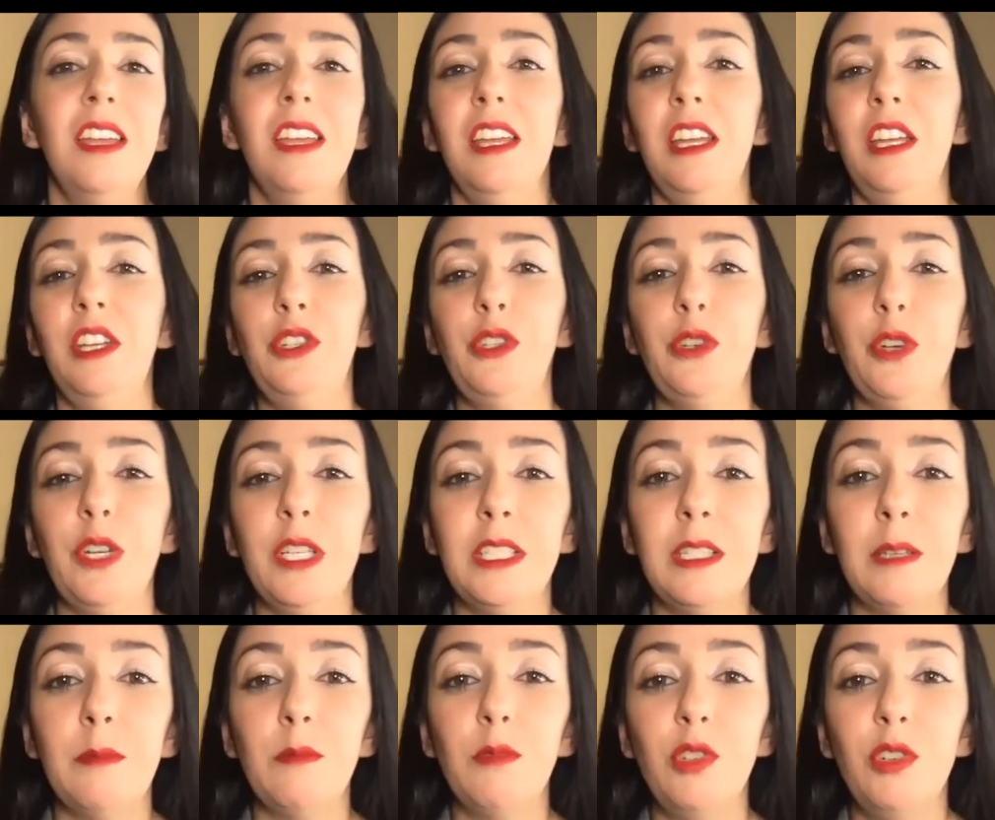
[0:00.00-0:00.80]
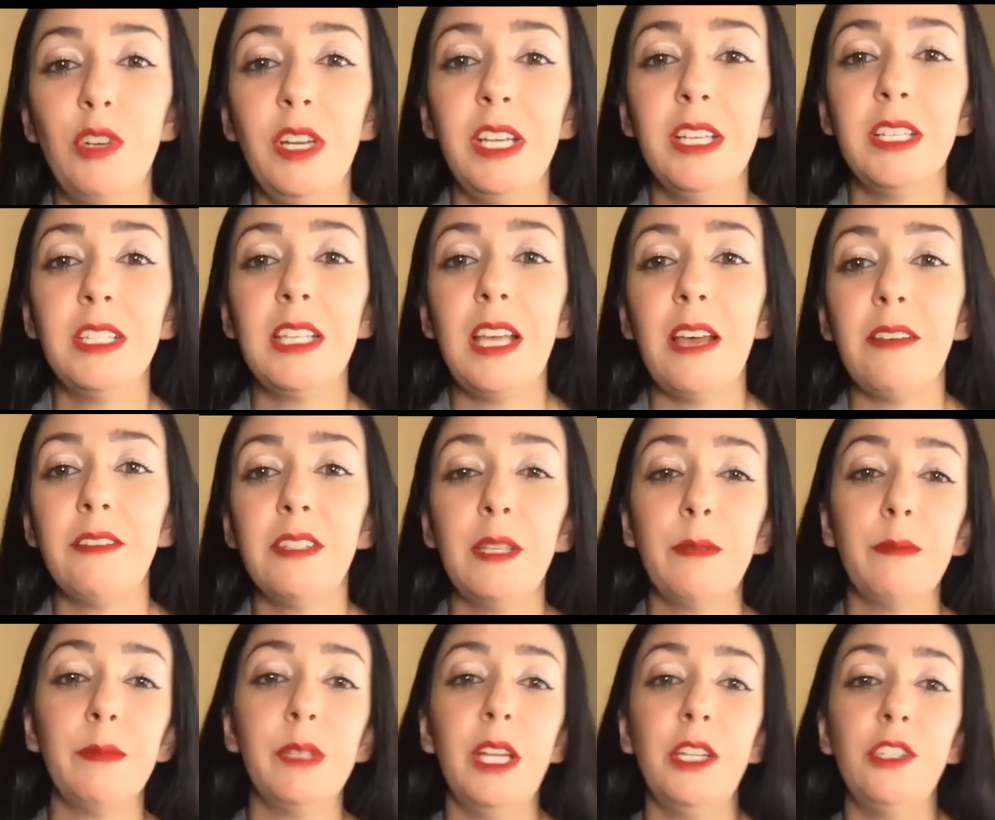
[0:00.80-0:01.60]
Enjoy some drinks, have
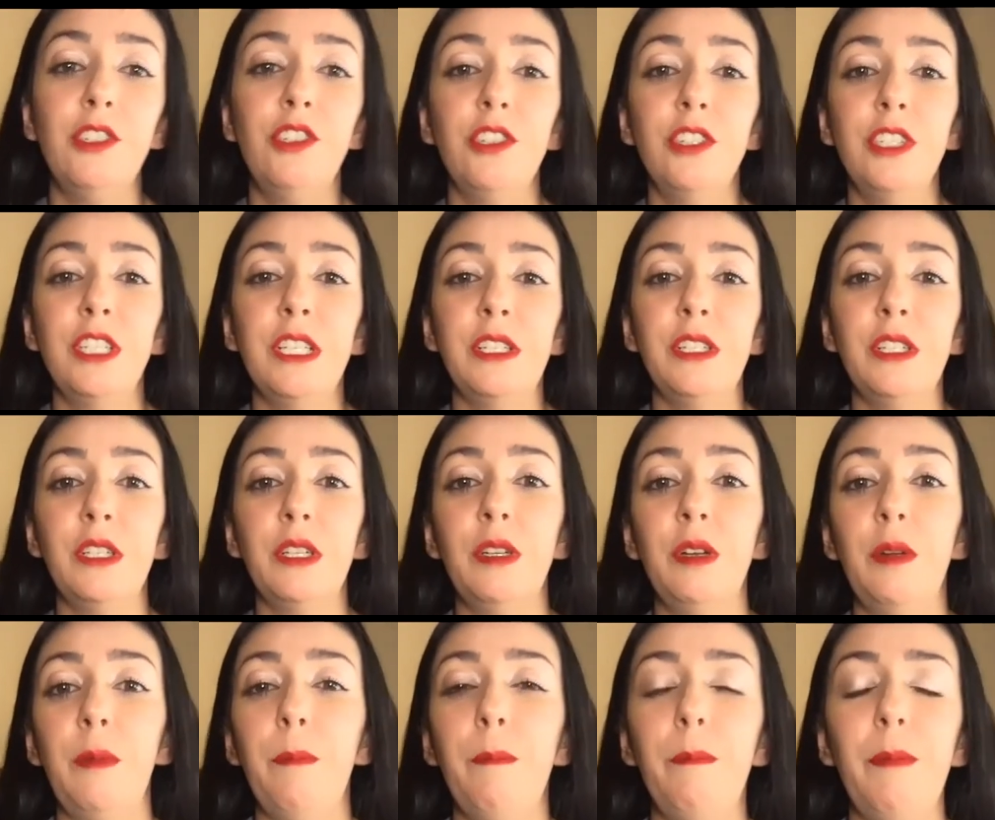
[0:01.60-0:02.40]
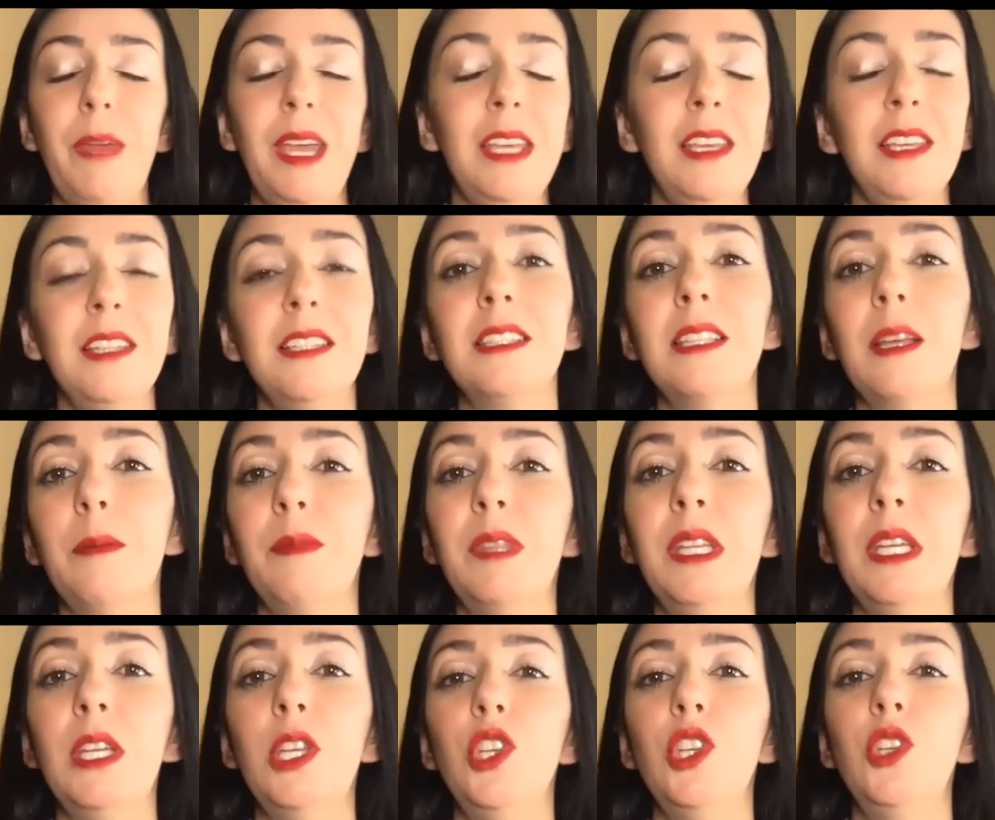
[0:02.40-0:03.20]
some lunch or dinner. Make it
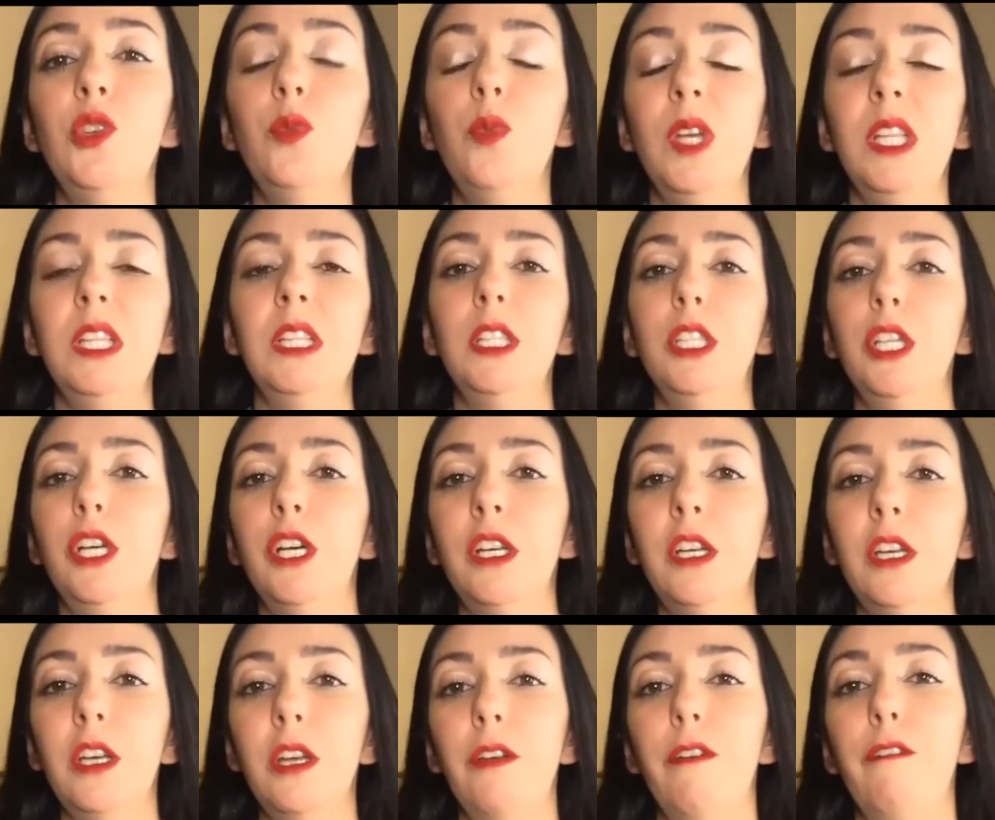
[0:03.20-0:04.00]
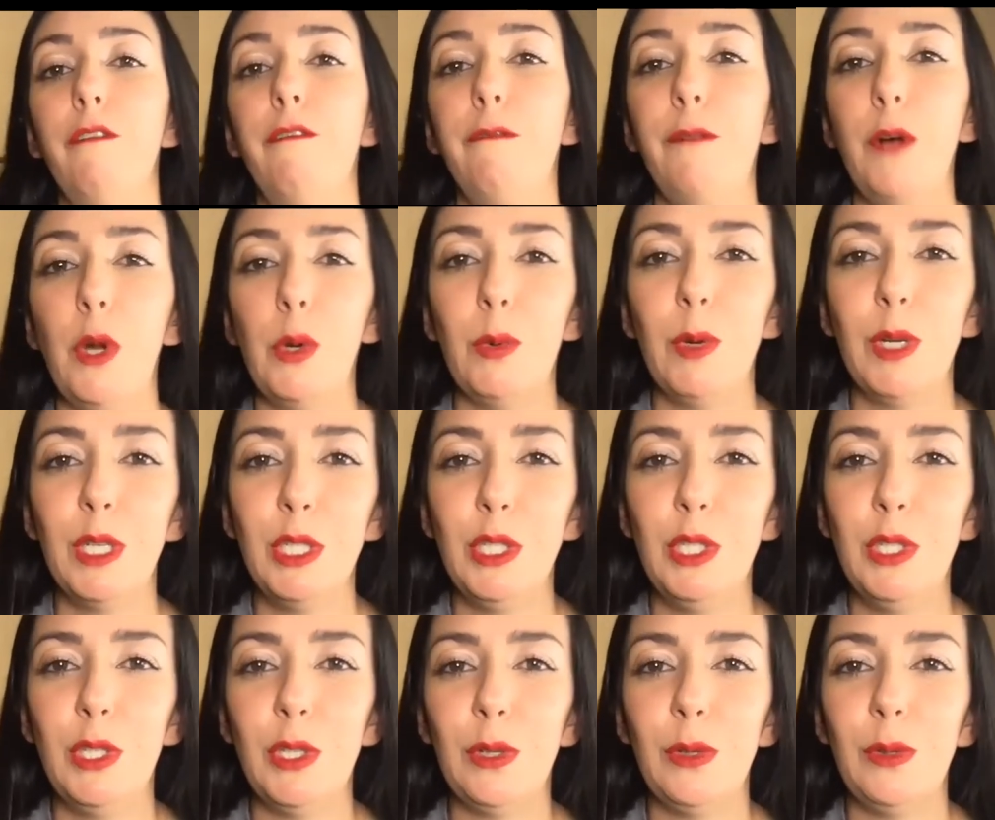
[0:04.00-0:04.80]
something you will look forward
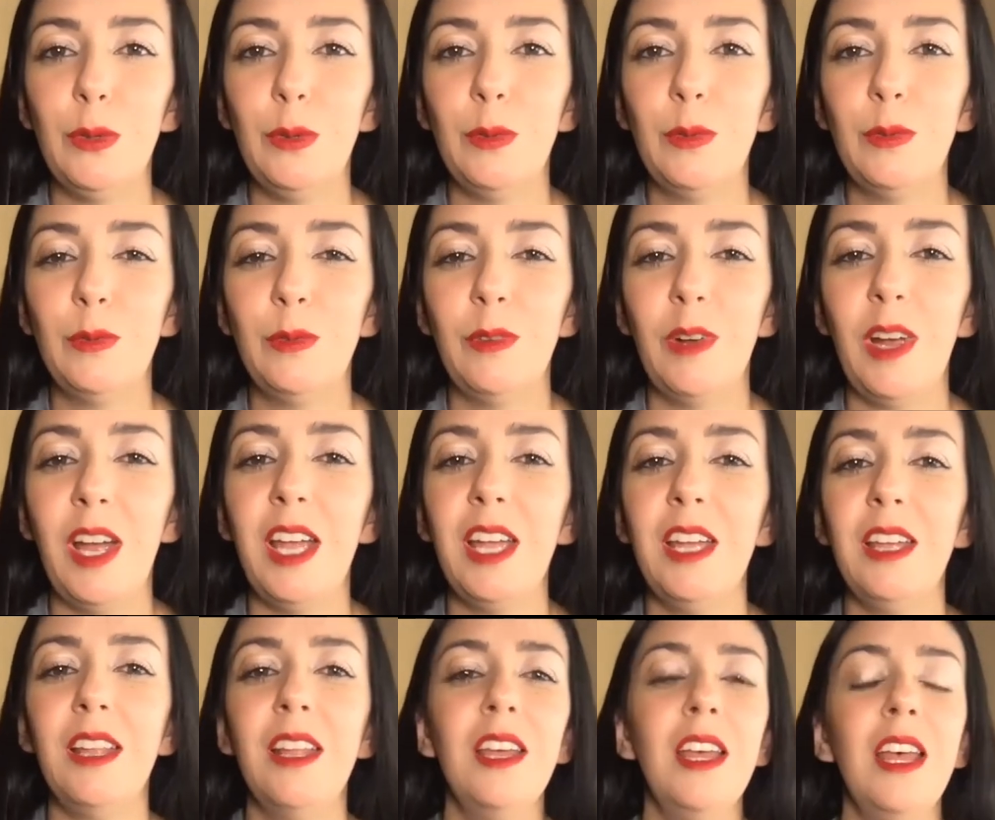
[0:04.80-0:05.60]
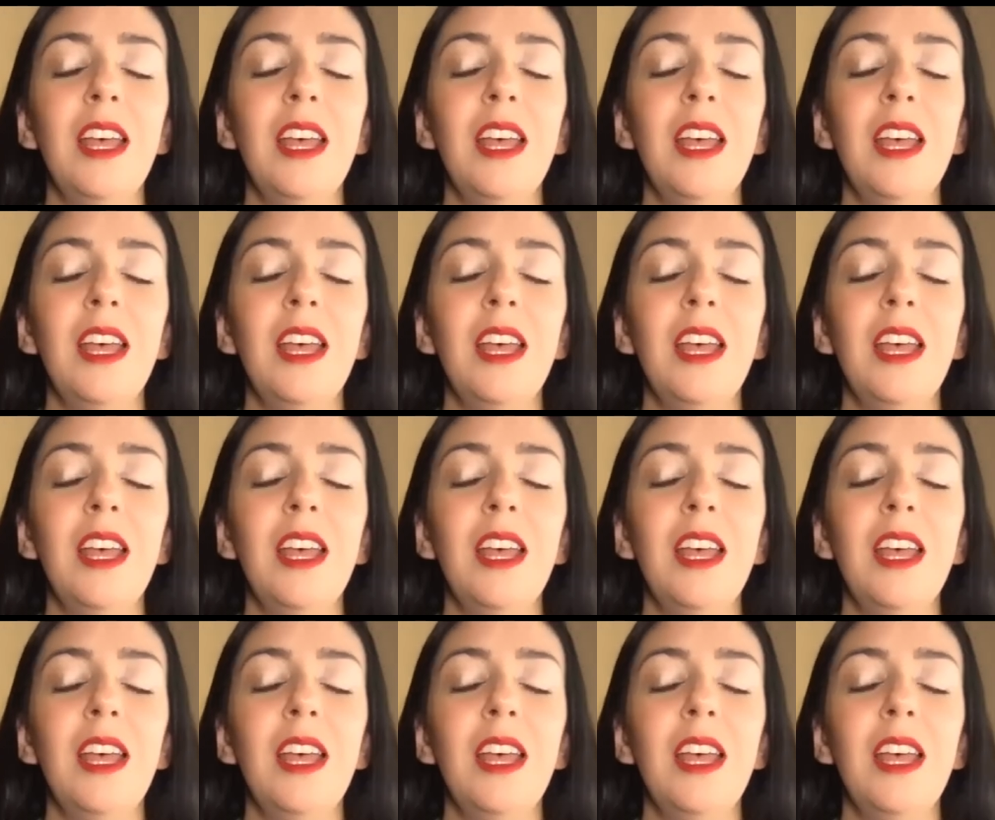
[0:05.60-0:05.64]
to, right?